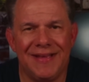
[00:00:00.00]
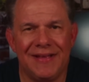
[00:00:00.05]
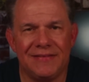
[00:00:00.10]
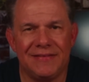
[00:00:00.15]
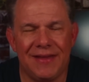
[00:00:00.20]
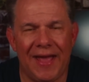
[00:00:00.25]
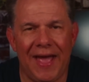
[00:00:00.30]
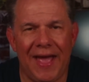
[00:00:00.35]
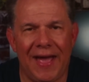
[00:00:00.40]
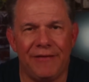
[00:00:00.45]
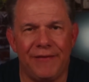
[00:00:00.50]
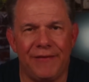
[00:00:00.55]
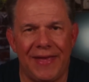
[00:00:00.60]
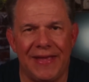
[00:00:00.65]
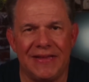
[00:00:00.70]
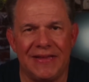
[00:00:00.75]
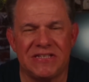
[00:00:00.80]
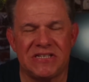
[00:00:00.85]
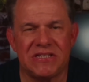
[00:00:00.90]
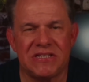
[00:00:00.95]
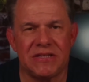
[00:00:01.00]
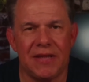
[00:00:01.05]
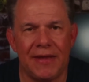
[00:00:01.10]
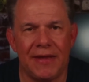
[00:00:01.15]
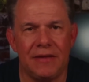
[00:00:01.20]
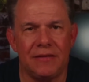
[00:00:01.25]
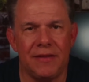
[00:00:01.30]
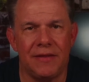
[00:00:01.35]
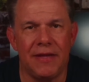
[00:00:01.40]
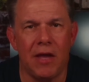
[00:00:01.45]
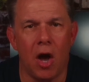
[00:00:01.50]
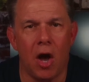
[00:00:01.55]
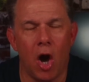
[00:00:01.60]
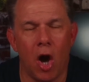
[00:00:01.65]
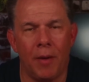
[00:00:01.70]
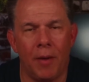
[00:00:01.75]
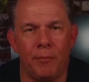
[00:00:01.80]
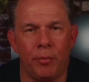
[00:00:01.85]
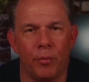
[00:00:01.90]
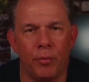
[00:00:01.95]
to have a slightly
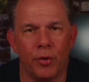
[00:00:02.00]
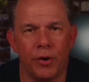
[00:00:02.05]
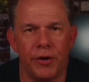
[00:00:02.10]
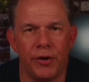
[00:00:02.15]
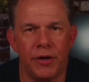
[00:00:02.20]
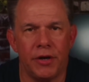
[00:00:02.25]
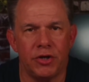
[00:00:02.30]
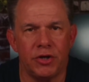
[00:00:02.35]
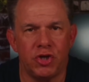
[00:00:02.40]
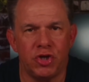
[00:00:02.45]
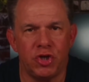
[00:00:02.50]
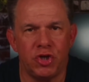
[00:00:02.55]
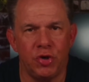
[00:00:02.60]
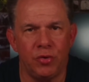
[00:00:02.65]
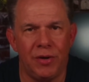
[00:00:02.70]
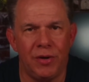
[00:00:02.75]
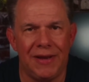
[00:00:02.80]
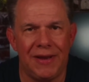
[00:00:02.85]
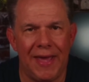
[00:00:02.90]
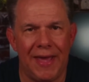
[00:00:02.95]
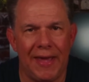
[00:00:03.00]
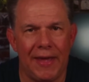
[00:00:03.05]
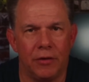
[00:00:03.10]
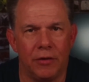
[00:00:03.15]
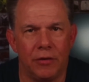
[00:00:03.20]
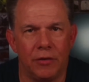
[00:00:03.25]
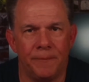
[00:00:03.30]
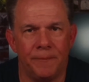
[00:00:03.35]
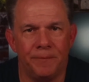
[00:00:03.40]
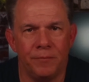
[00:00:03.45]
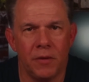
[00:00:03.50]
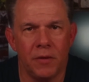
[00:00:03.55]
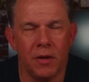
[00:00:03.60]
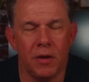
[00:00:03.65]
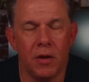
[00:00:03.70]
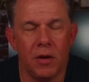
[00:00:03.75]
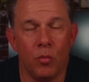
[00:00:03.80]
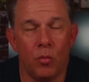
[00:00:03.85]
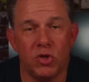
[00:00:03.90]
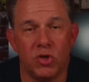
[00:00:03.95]
upward shooting angle,
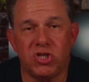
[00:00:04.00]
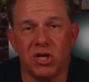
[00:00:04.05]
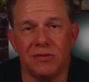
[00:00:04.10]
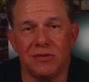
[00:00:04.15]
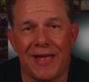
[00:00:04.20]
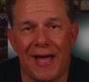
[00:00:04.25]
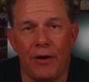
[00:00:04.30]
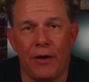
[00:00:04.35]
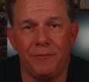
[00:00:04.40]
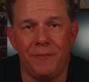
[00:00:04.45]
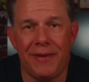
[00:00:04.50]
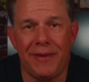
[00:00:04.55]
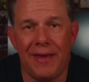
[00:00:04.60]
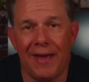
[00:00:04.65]
which allowed me